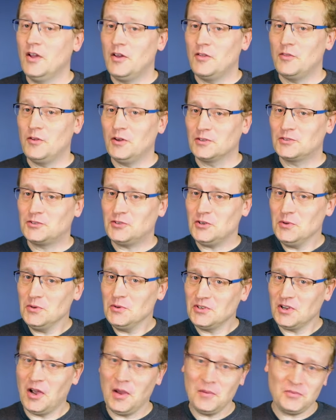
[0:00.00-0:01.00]
There are two
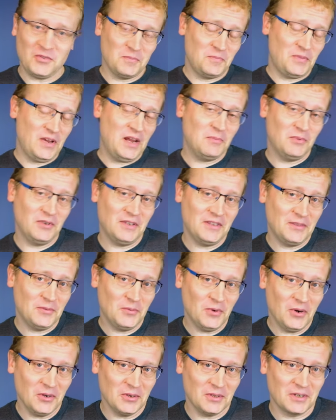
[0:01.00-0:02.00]
types of people in the
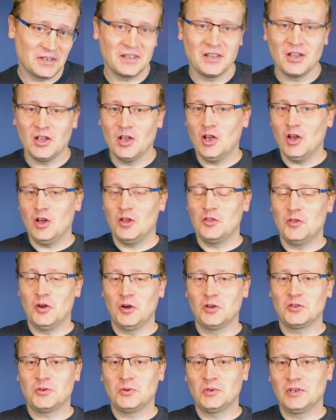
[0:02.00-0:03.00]
world:
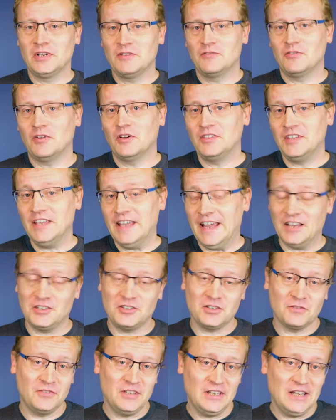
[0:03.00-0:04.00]
those who live on the
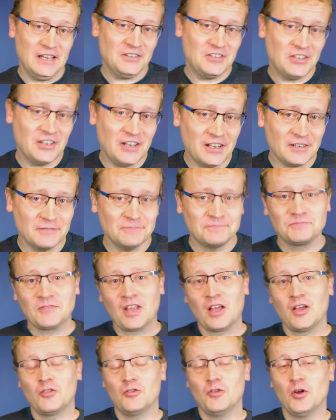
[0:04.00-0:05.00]
edge of the internet,
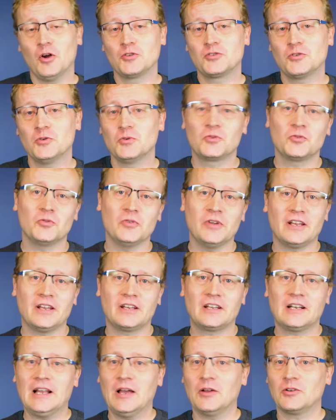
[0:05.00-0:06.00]
those who
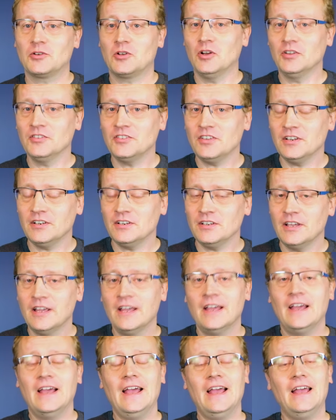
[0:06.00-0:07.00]
create cloud content,
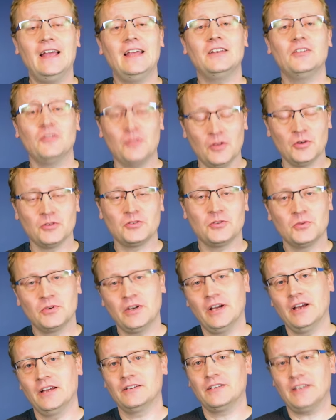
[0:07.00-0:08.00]
and those who
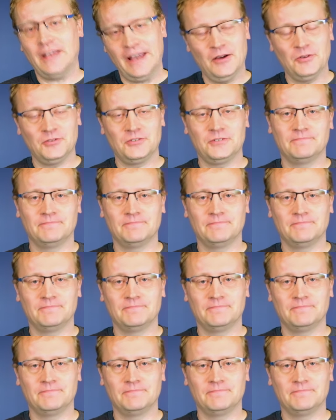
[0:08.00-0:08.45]
can't count.